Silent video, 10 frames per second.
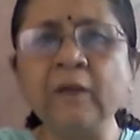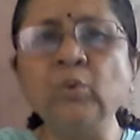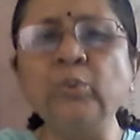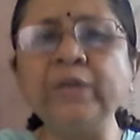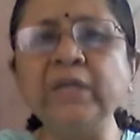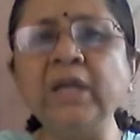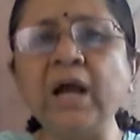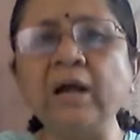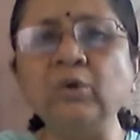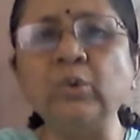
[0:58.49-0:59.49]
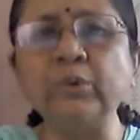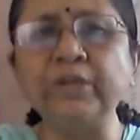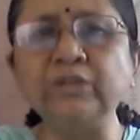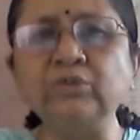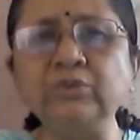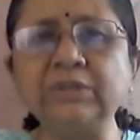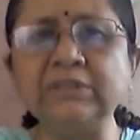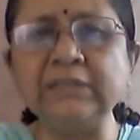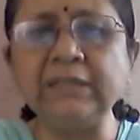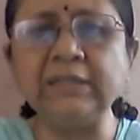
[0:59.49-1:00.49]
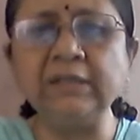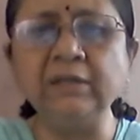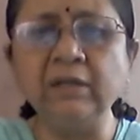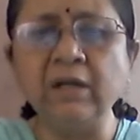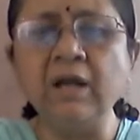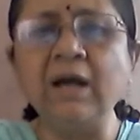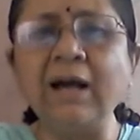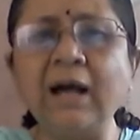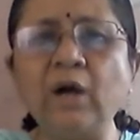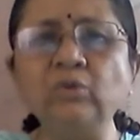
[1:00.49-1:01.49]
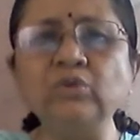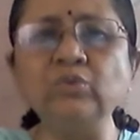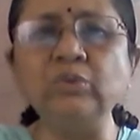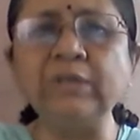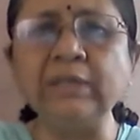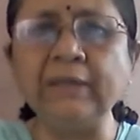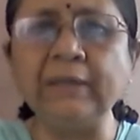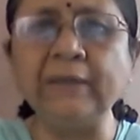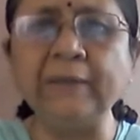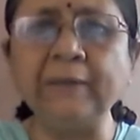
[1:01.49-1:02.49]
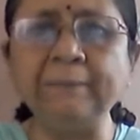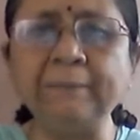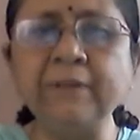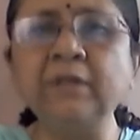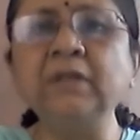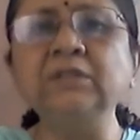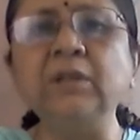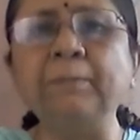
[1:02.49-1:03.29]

We are going to see how to keep the